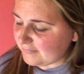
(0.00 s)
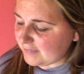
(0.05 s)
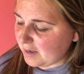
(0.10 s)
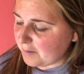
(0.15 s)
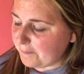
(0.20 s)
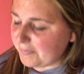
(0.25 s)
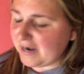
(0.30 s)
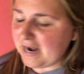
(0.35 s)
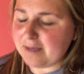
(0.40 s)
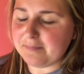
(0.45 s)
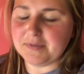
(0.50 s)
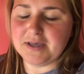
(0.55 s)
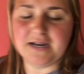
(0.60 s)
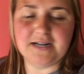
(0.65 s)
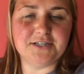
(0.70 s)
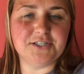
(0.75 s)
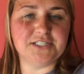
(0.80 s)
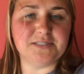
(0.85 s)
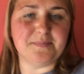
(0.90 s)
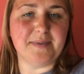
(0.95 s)
but I'm gonna
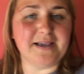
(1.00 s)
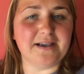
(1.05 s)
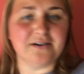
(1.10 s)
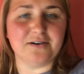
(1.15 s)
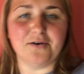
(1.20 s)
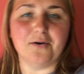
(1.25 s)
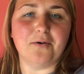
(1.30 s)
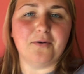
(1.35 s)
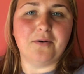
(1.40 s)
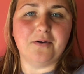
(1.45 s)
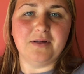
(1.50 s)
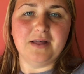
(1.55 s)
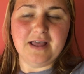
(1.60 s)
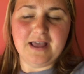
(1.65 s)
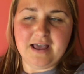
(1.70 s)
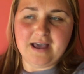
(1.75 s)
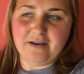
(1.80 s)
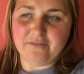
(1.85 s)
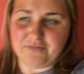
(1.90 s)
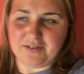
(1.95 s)
just make a goal
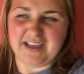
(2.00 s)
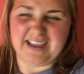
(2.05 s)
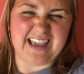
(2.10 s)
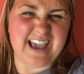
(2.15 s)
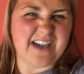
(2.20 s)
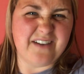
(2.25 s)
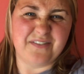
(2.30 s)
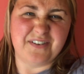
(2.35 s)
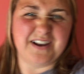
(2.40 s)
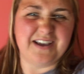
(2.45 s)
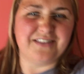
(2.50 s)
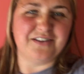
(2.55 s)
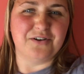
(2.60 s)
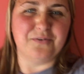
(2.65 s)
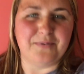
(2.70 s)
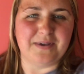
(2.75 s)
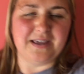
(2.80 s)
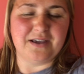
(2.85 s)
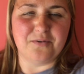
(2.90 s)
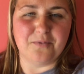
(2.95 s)
for like every other
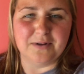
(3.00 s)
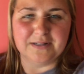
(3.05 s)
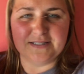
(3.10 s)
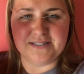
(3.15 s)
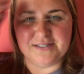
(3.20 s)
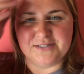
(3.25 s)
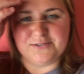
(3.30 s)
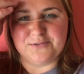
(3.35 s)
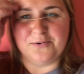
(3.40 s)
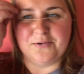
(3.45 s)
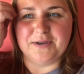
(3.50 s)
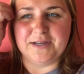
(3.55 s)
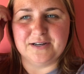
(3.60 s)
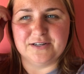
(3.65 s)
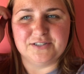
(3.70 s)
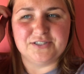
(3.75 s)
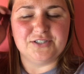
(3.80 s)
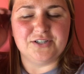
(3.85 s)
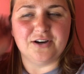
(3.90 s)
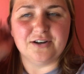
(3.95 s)
week once the school year
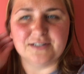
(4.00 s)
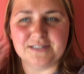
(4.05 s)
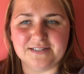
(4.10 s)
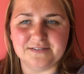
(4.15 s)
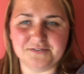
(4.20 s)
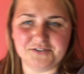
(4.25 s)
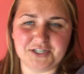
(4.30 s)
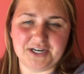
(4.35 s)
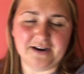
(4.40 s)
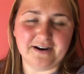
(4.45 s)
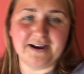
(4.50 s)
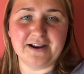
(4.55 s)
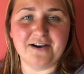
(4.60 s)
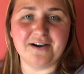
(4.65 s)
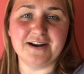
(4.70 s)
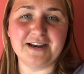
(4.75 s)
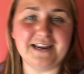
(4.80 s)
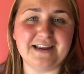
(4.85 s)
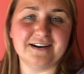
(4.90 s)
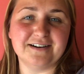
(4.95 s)
starts of sharing
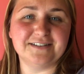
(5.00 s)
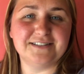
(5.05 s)
on here.